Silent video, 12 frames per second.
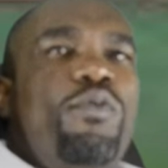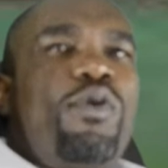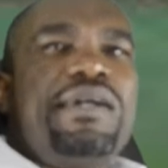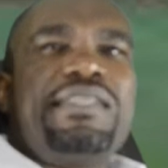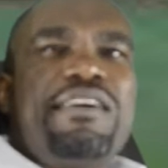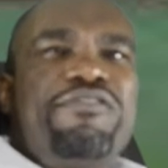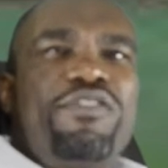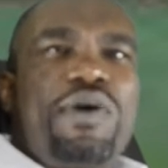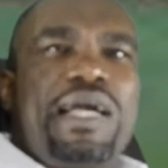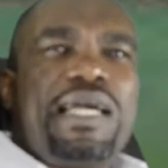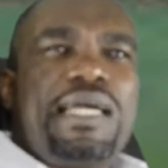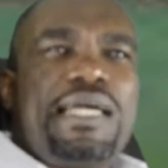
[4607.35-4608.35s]
what have
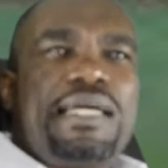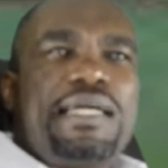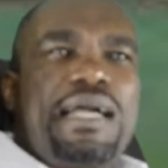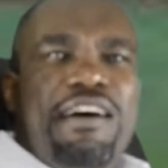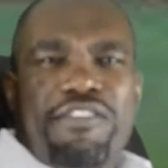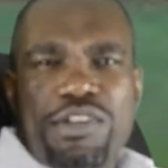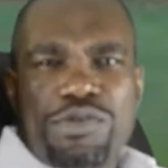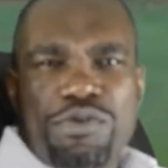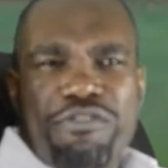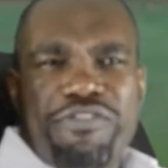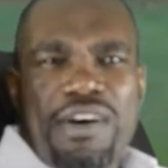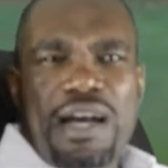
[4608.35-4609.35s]
we covered
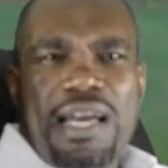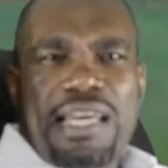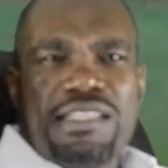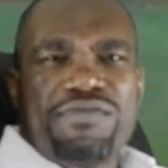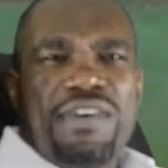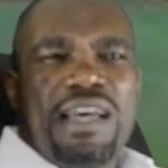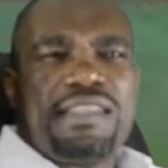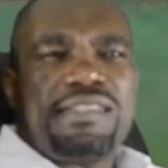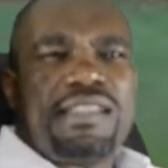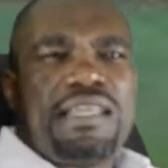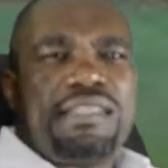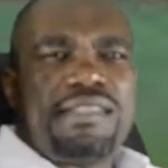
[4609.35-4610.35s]
so far as
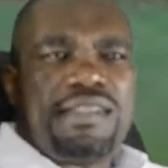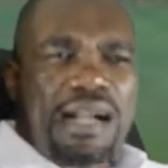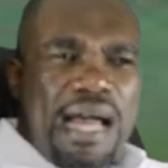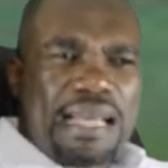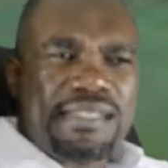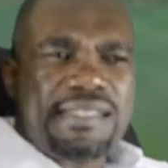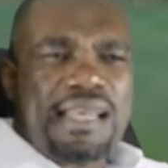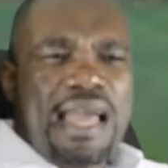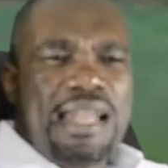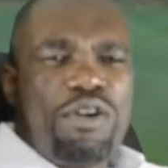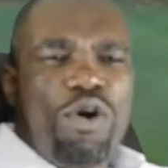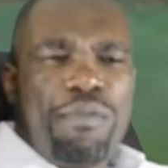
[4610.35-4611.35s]
there's the rights
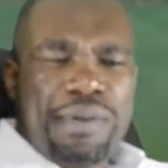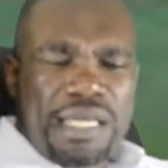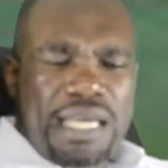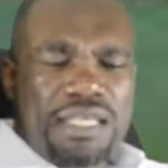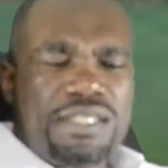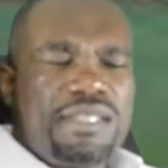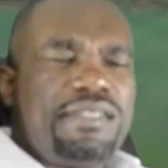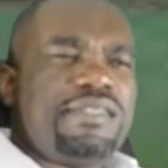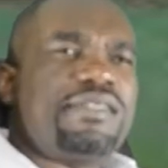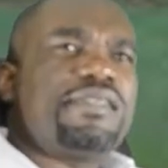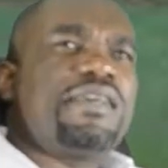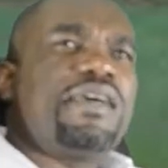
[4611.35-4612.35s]
and
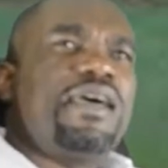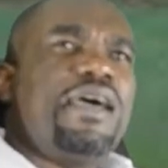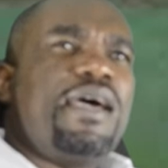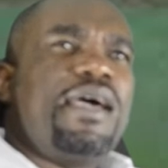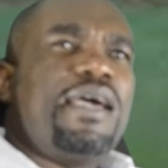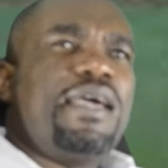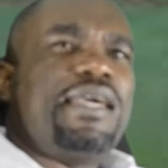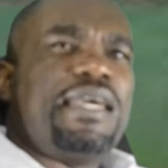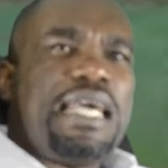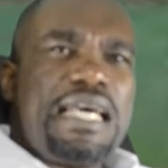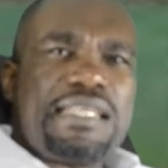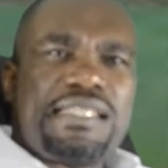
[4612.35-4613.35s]
obligations?
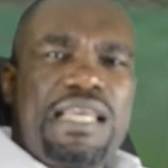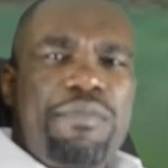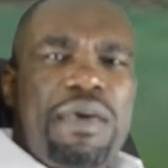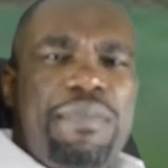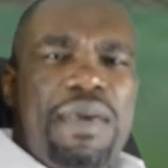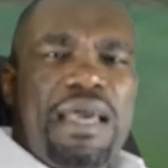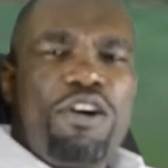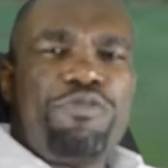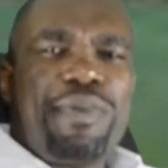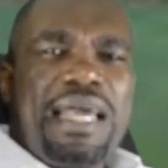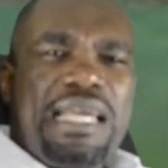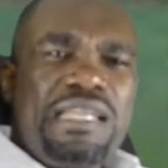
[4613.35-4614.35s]
Yes, they may be
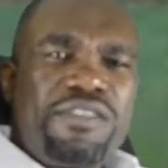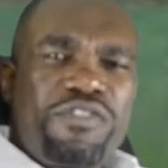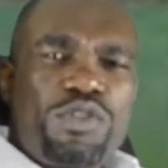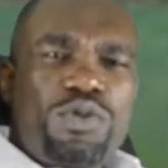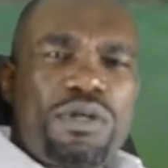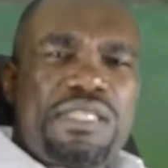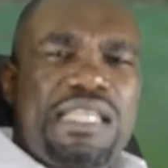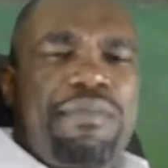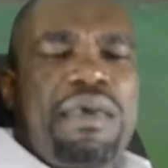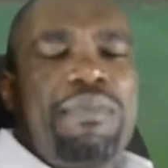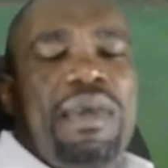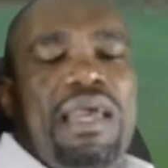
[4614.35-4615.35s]
held by individuals.
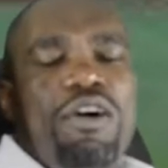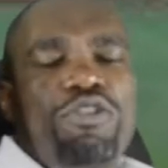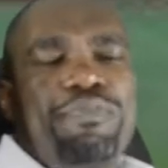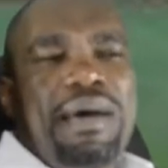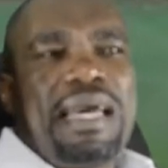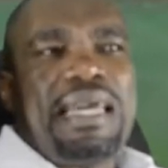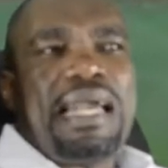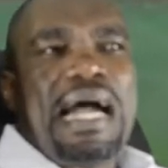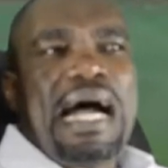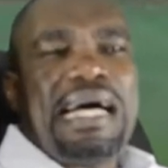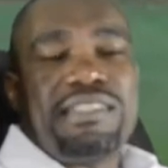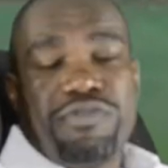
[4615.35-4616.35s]
They may be held
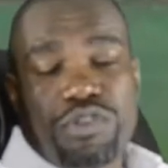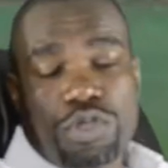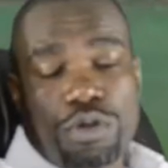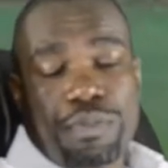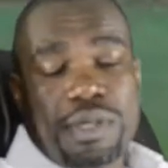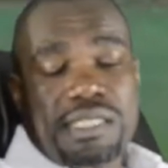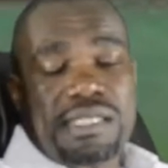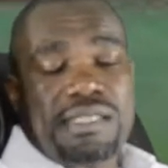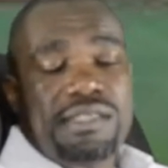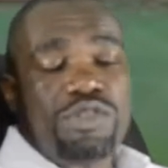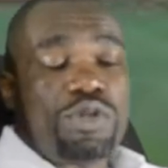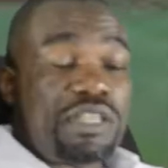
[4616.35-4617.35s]
by artificial
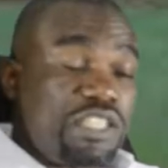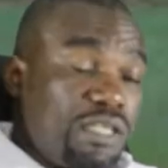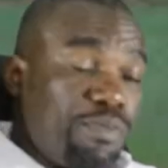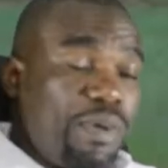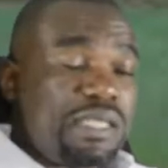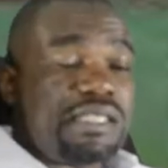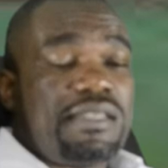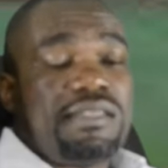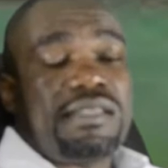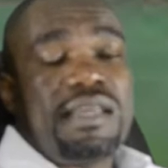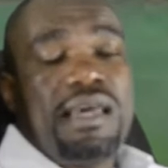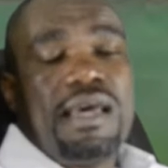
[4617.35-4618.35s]
persons, juristic
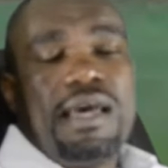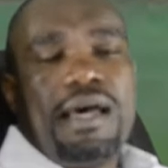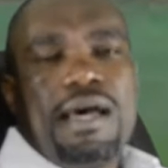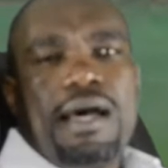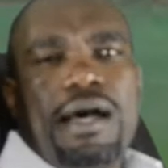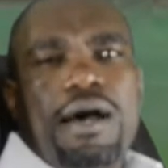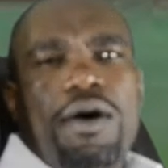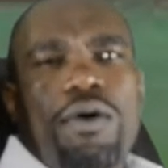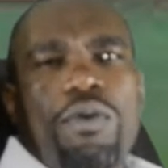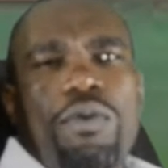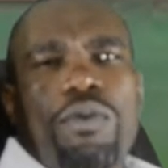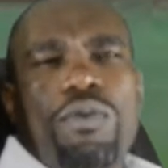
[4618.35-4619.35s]
persons.
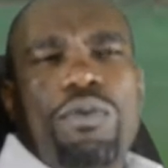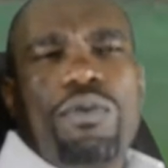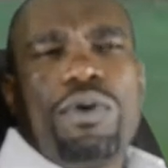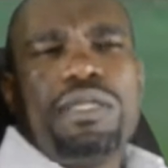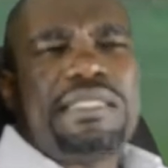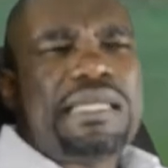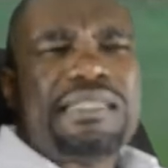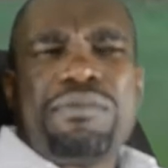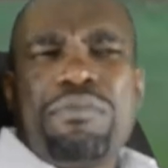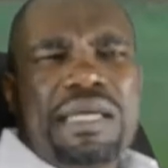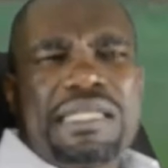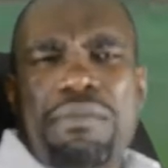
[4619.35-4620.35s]
Oh, it
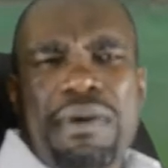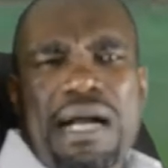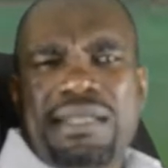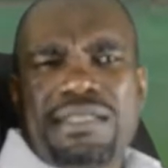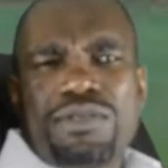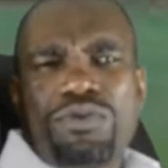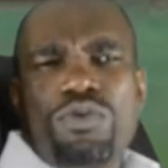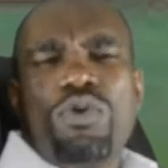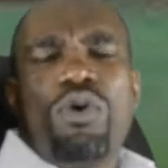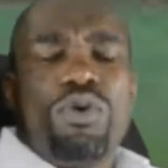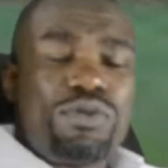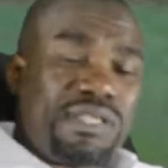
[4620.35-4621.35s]
doesn't matter much
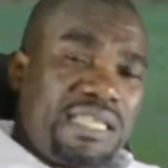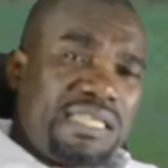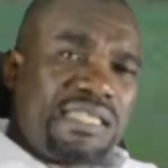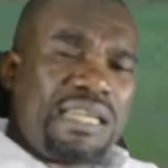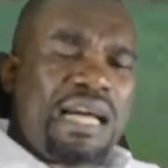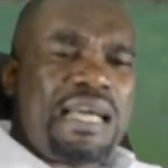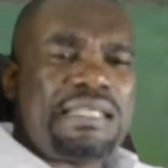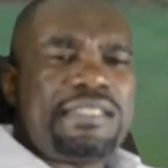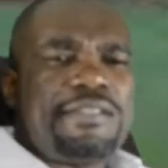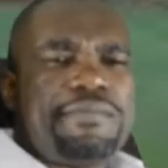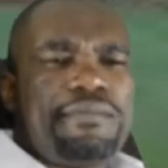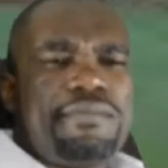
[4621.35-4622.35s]
who holds these
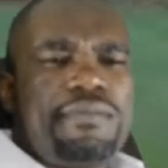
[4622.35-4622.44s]
rights.